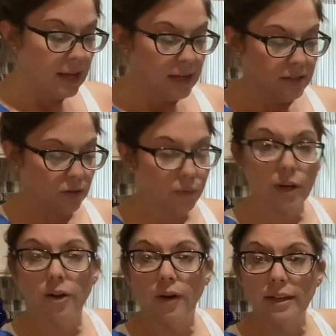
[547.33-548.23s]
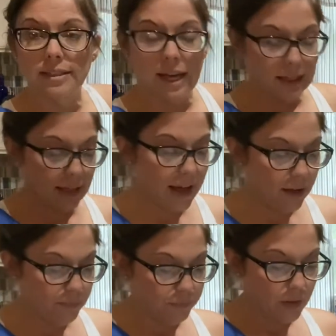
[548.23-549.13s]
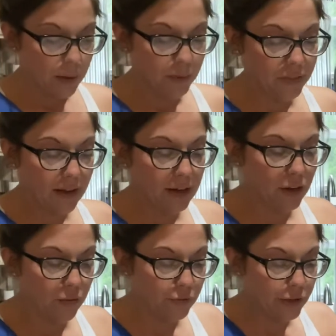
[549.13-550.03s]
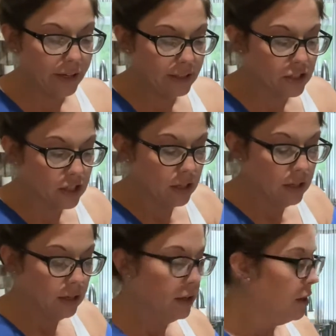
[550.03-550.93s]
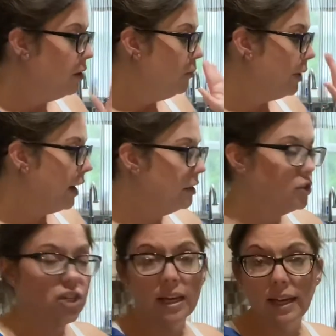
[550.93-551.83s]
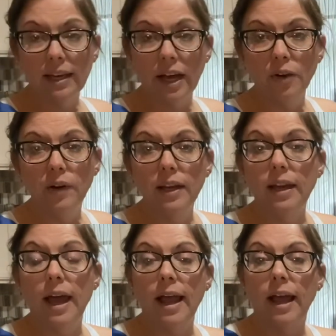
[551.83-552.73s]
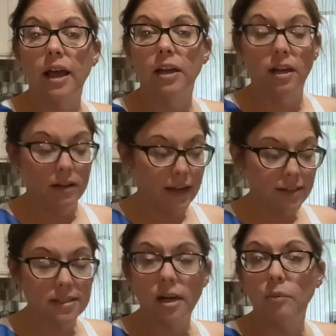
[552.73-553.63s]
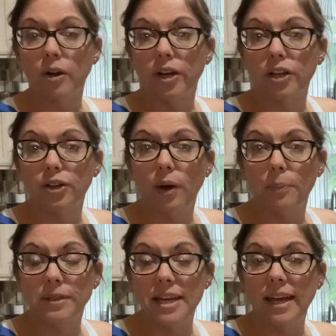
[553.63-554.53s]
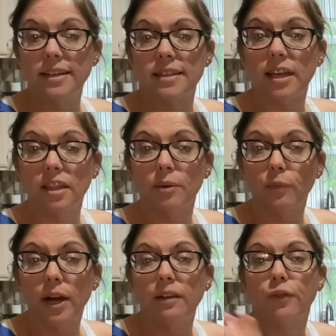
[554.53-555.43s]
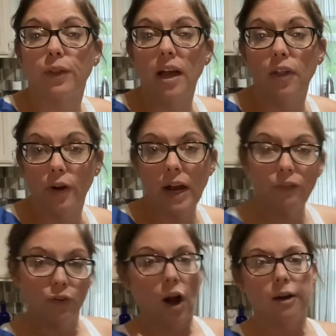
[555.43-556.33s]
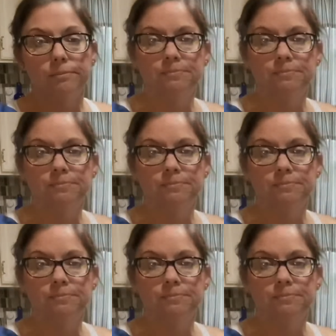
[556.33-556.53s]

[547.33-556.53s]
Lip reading: So we're going to go ahead and take that and put that in our fridge. We got our chicken going, and next up we're going to do our potatoes and get them ready for the other air fryer.